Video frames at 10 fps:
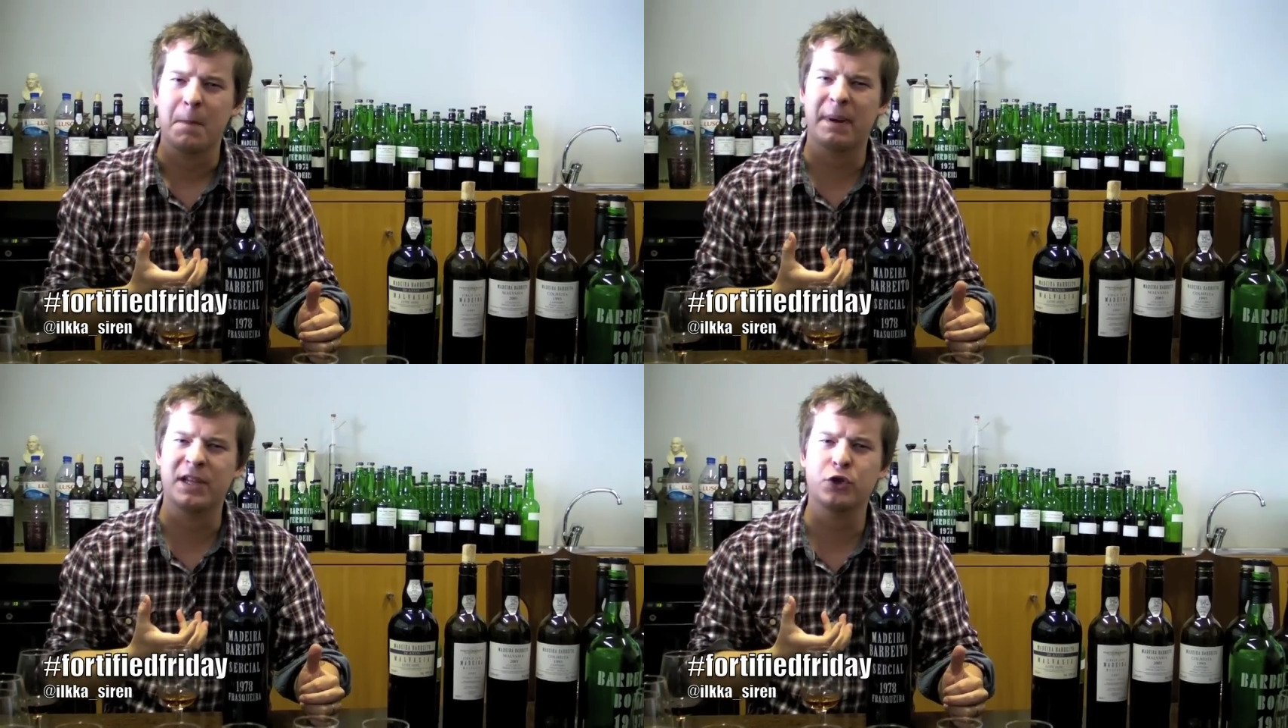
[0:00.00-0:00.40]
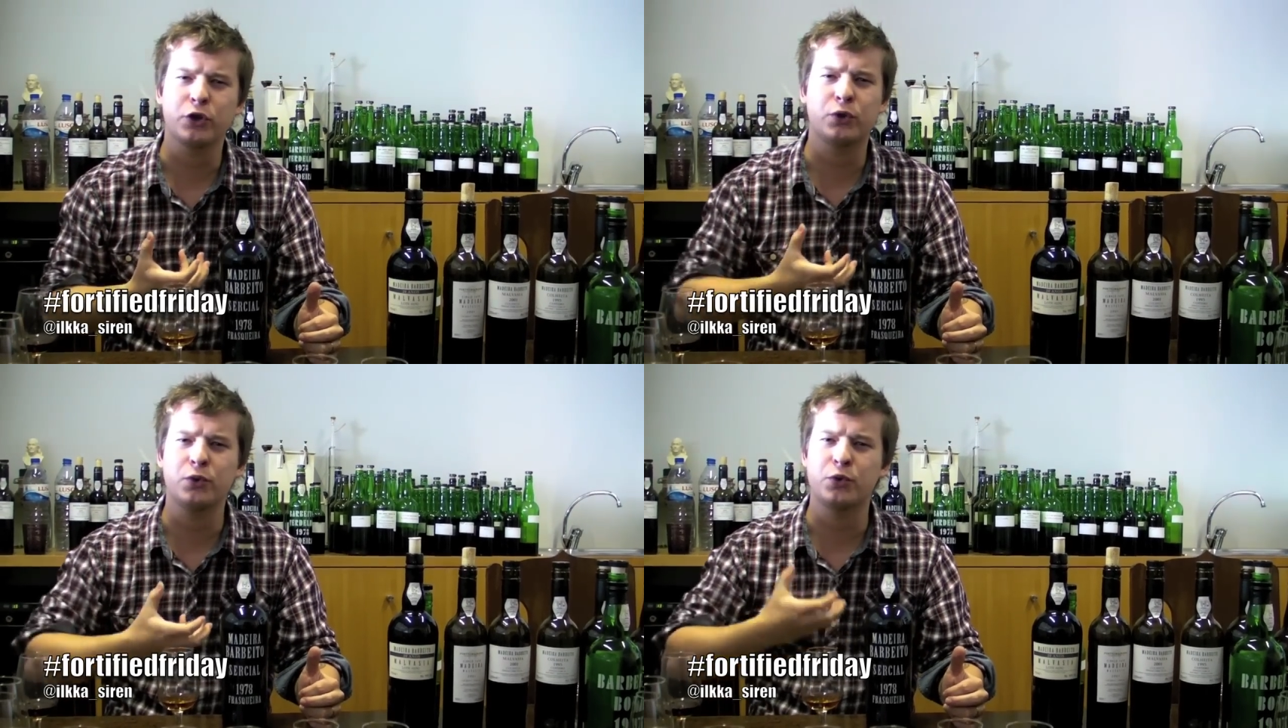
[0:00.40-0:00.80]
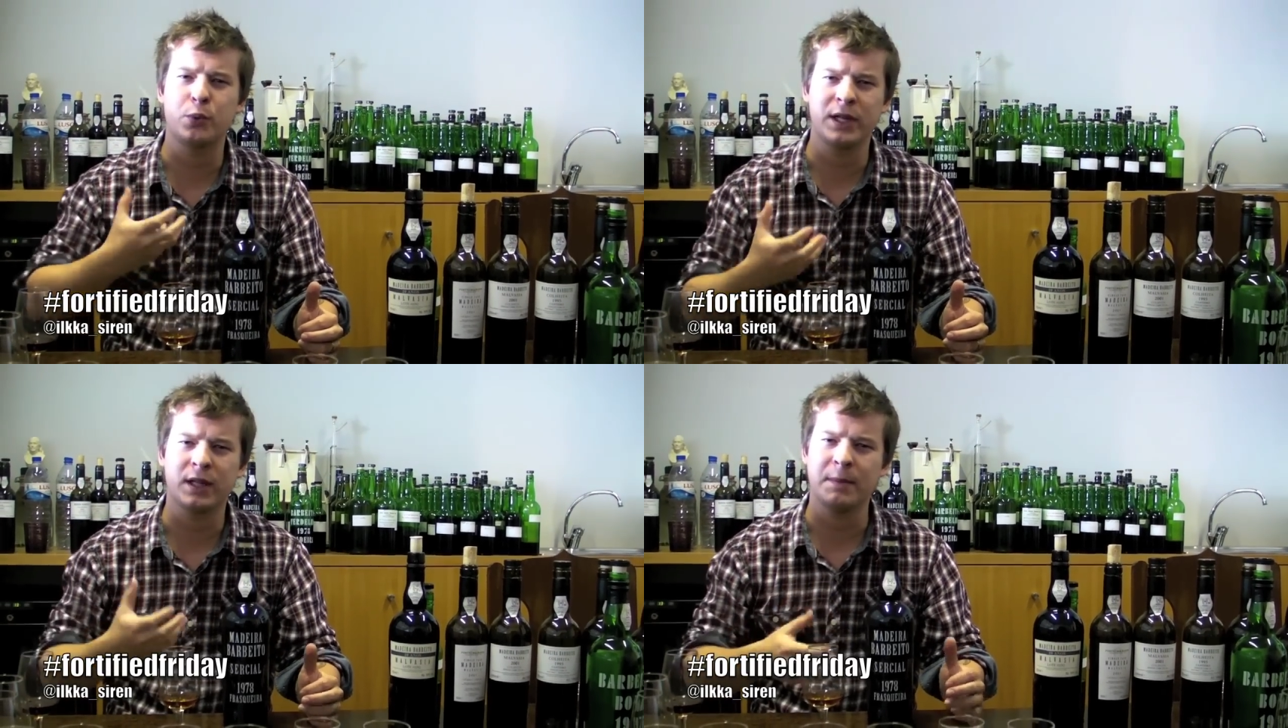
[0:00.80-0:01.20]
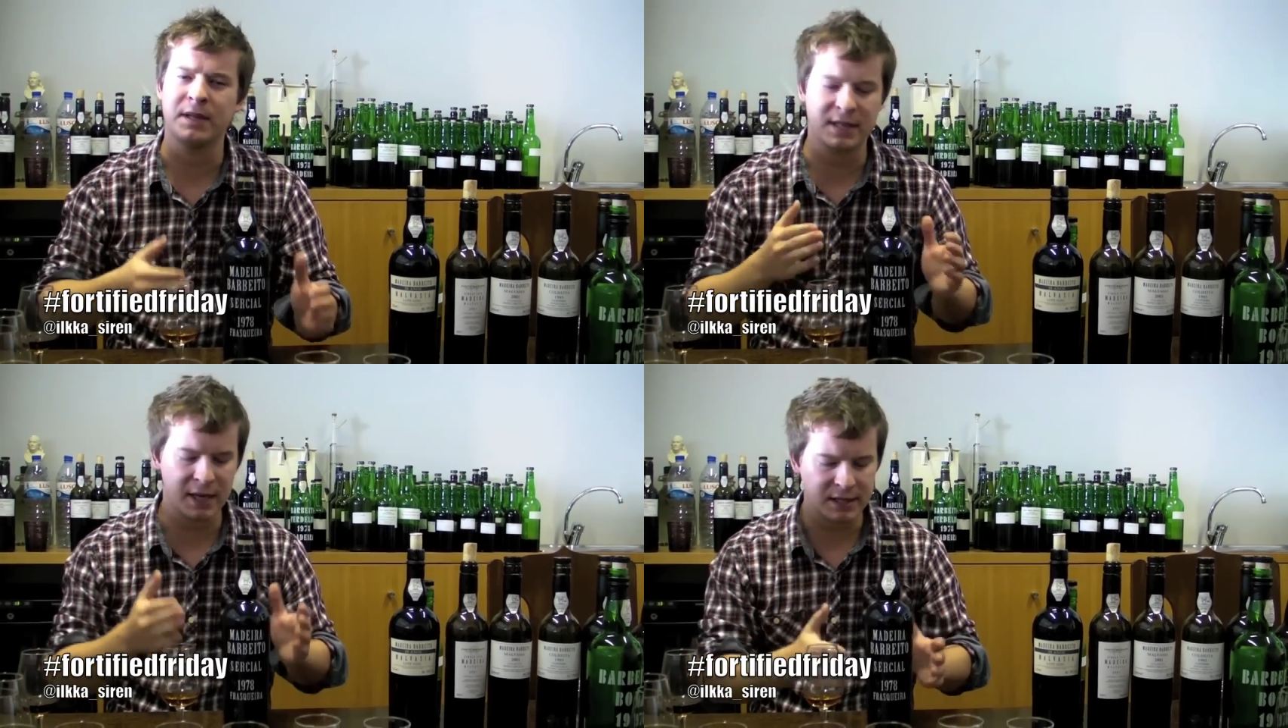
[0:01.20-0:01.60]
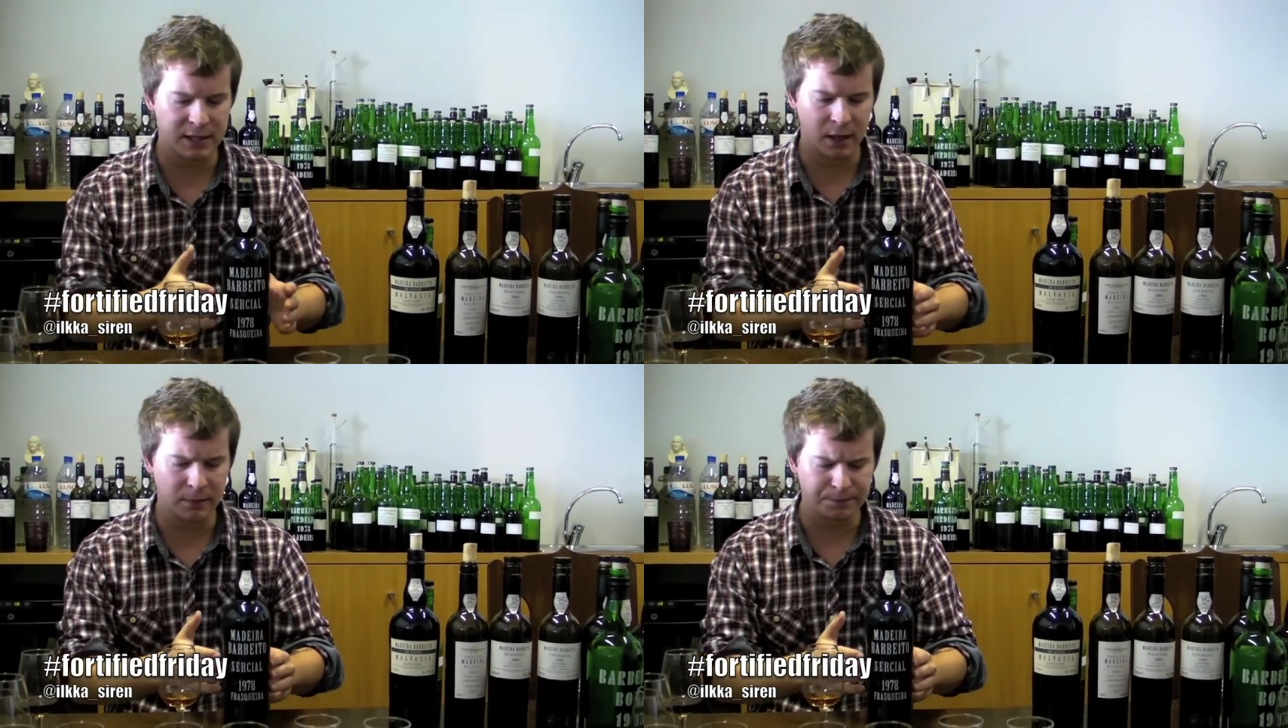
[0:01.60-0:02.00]
but it's not too sweet. I mean,
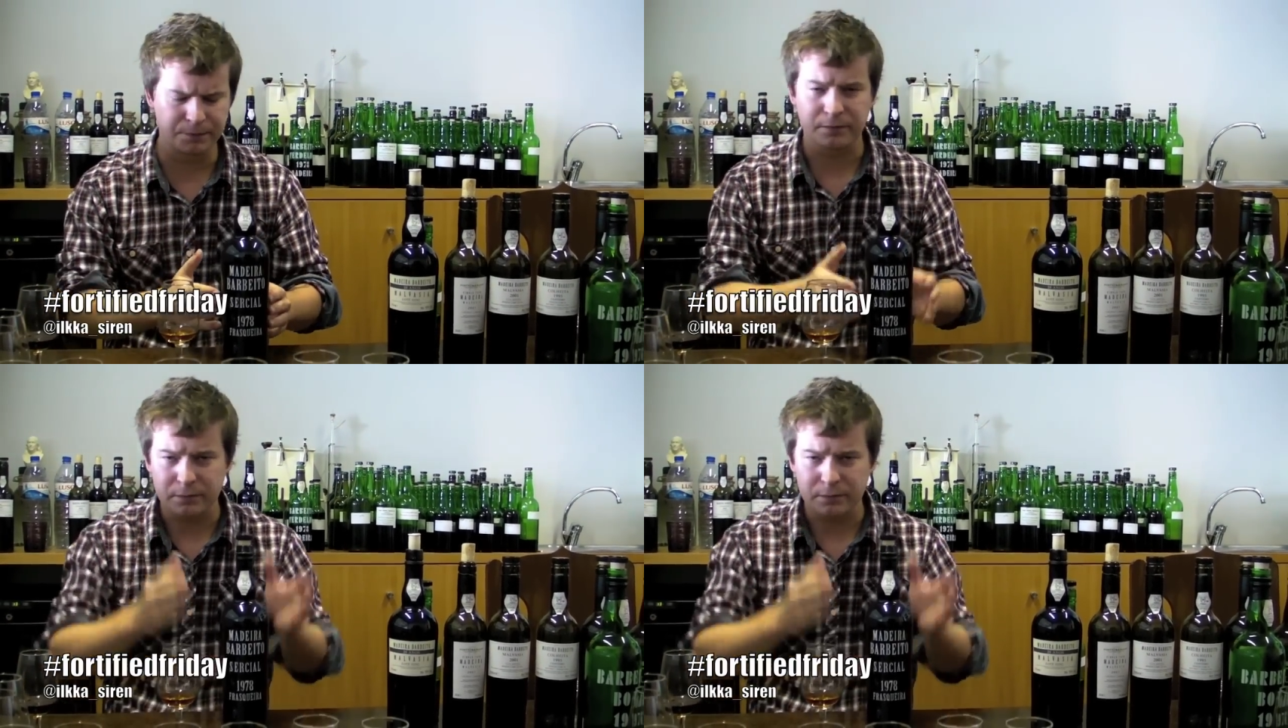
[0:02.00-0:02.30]
Sercial.